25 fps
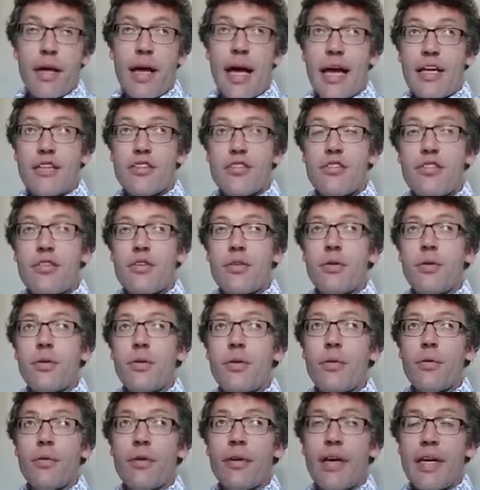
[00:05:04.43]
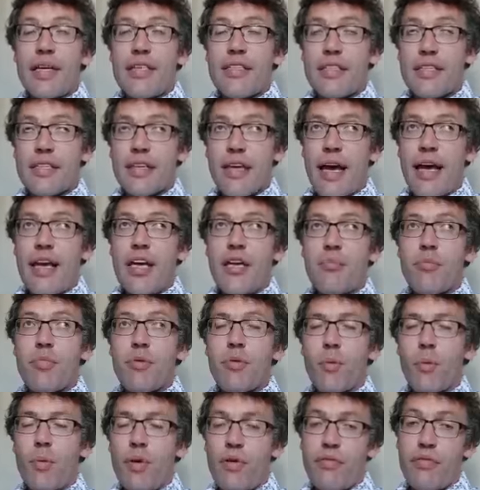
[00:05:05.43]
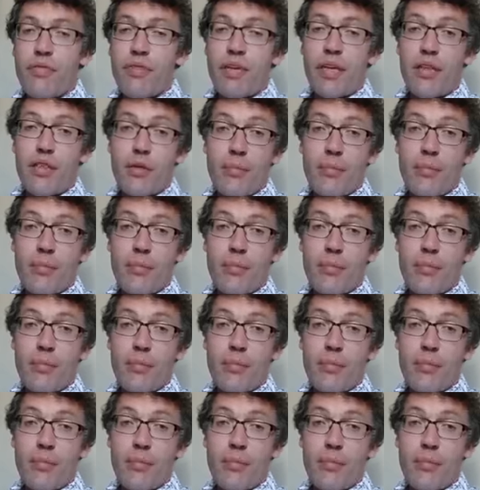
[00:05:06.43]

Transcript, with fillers: has to escape with the,